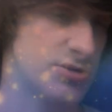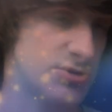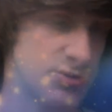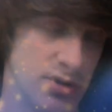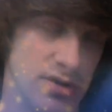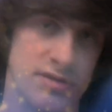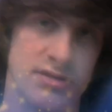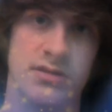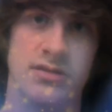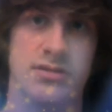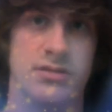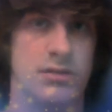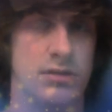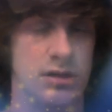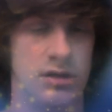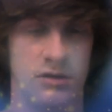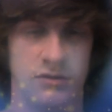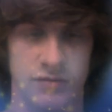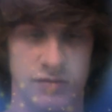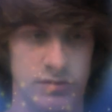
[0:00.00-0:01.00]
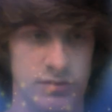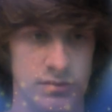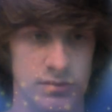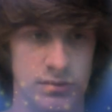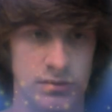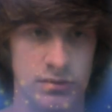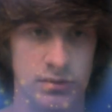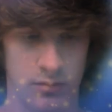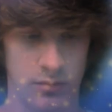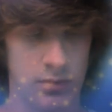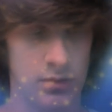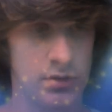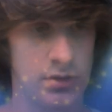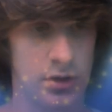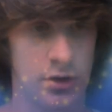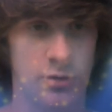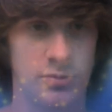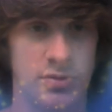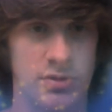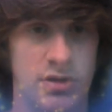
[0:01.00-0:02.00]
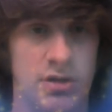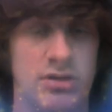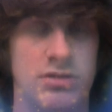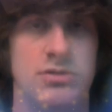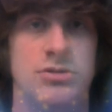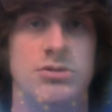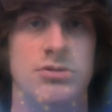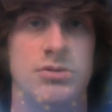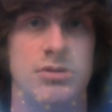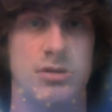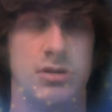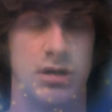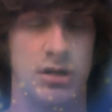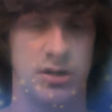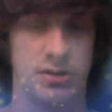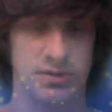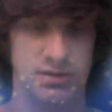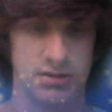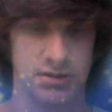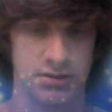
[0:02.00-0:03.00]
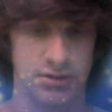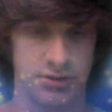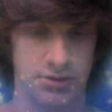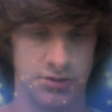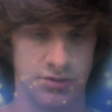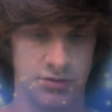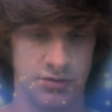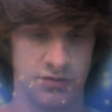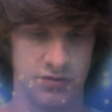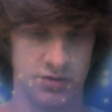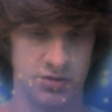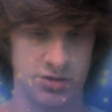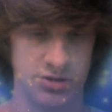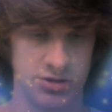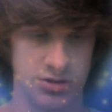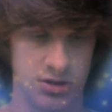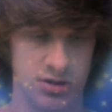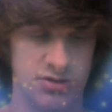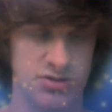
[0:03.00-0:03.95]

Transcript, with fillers: stress this enough, dude. Really hope you guys enjoy the content later in the future.